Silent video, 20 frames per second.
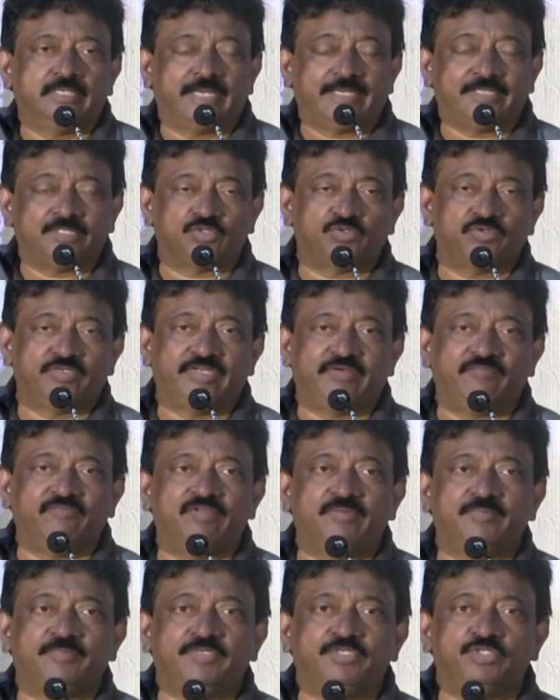has to
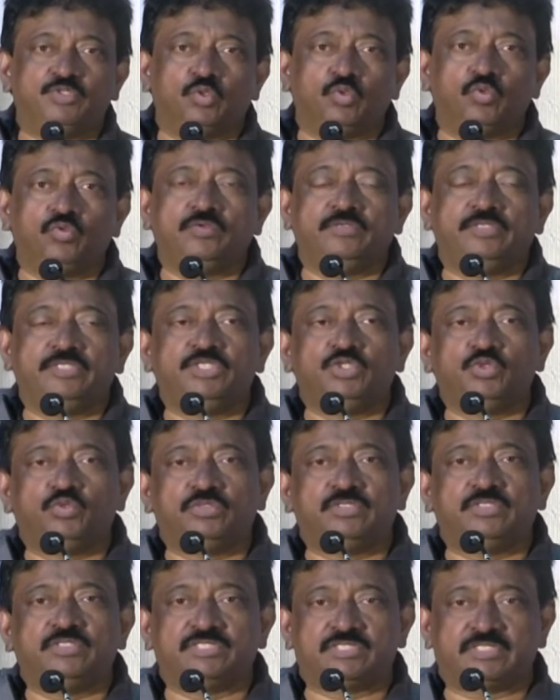develop his own
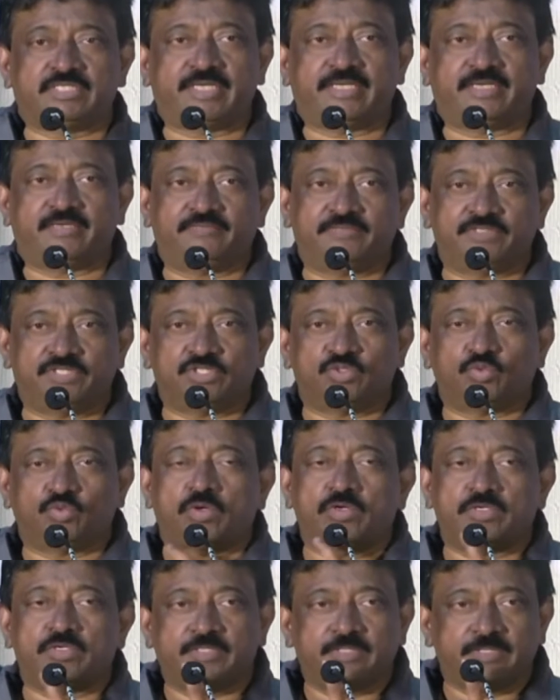individual style, which is
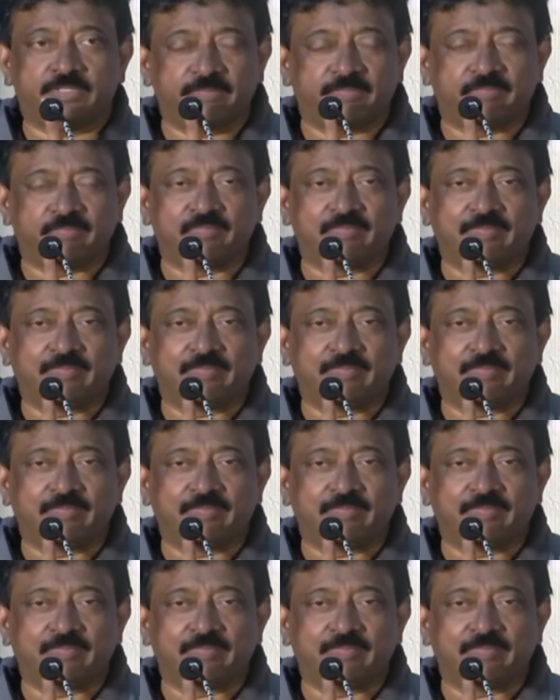what the